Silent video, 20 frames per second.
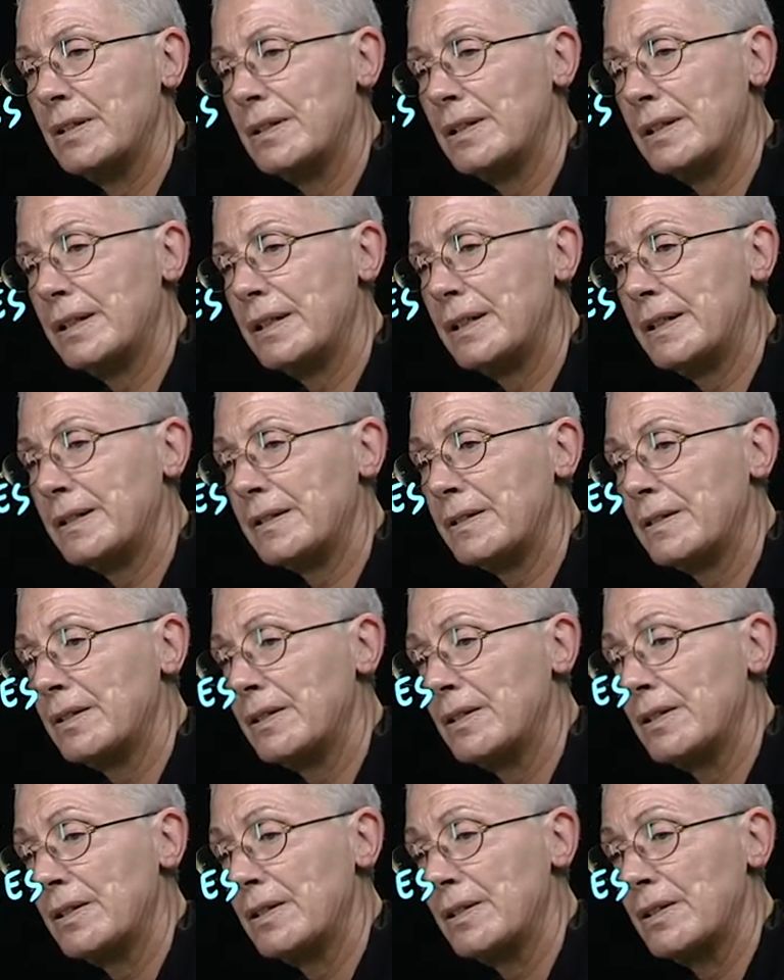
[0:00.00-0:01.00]
are
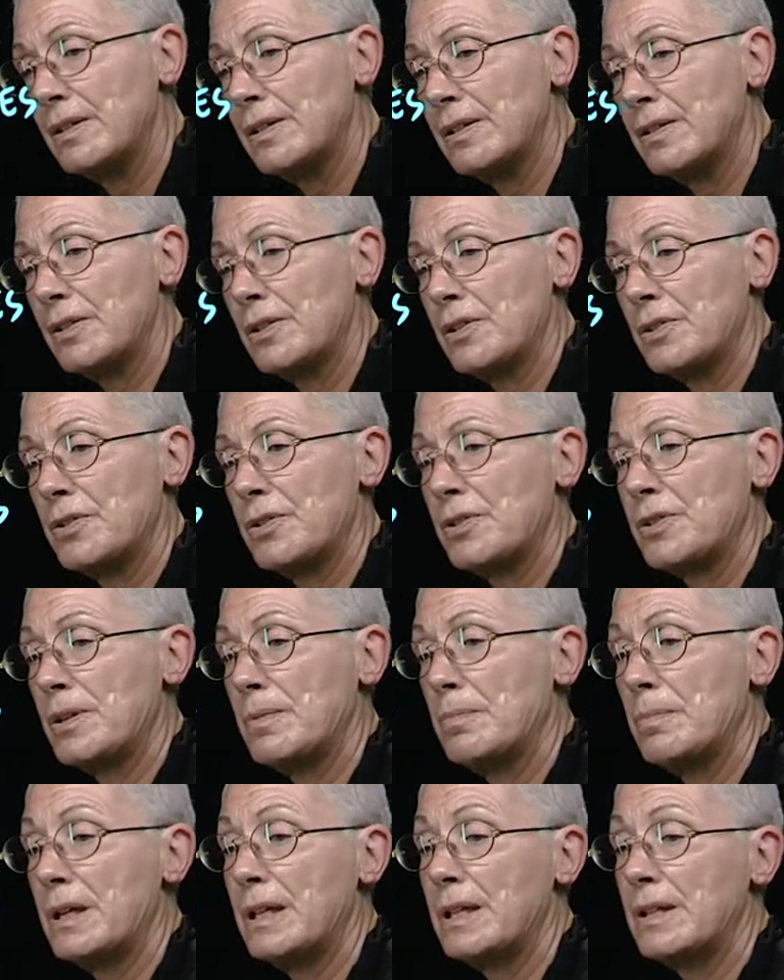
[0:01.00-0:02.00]

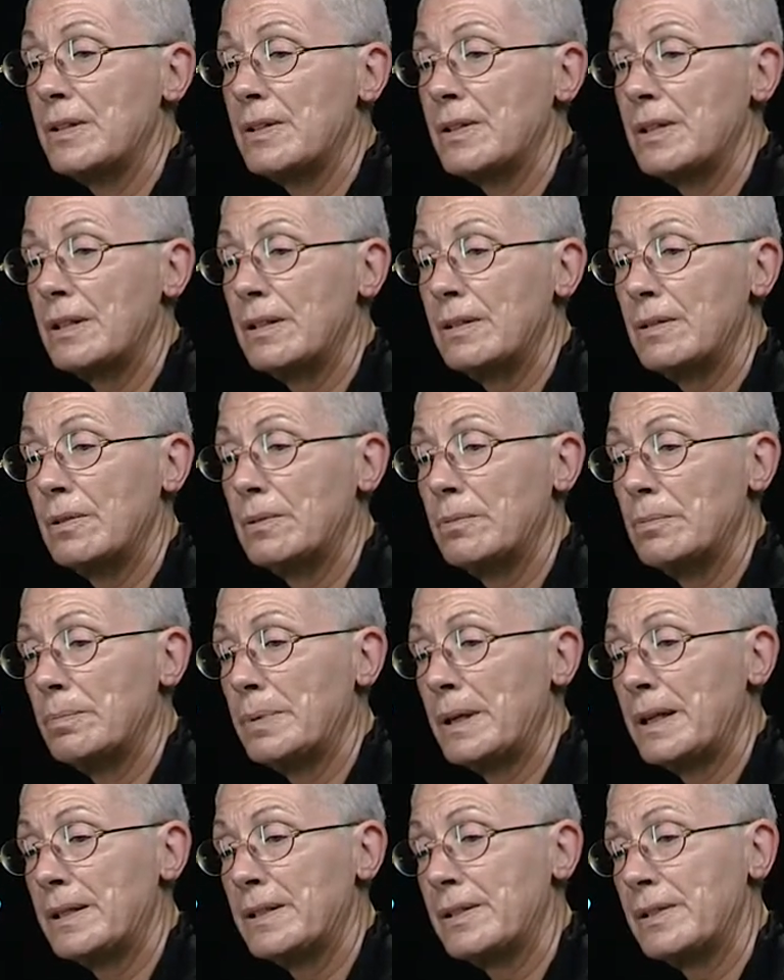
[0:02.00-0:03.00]
cemented,
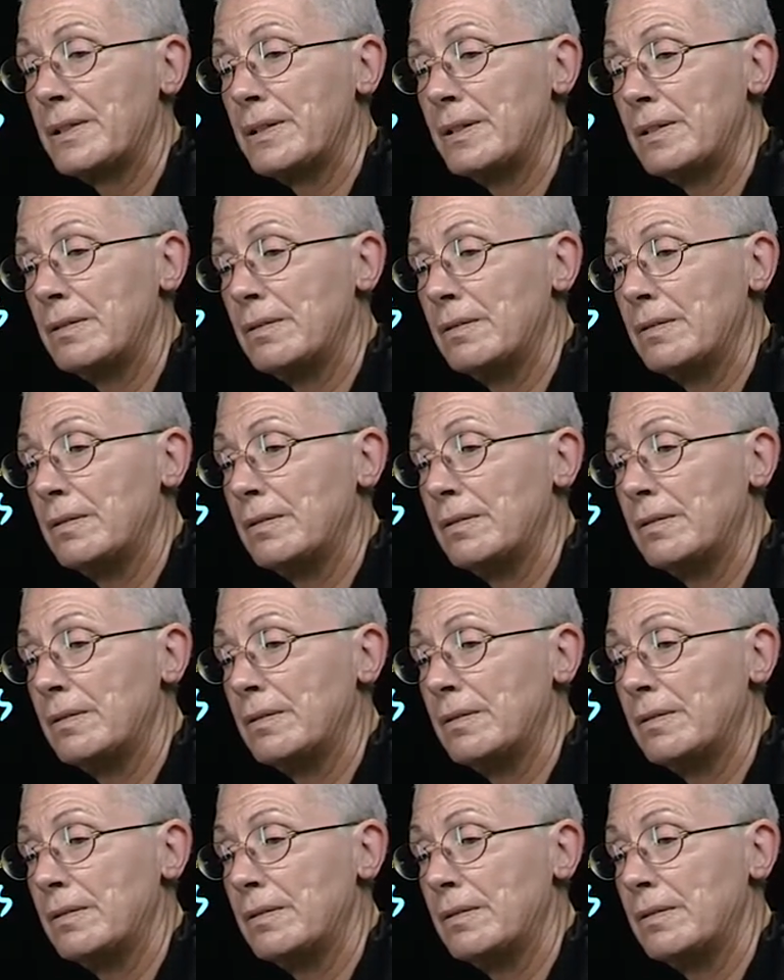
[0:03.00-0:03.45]
compacted,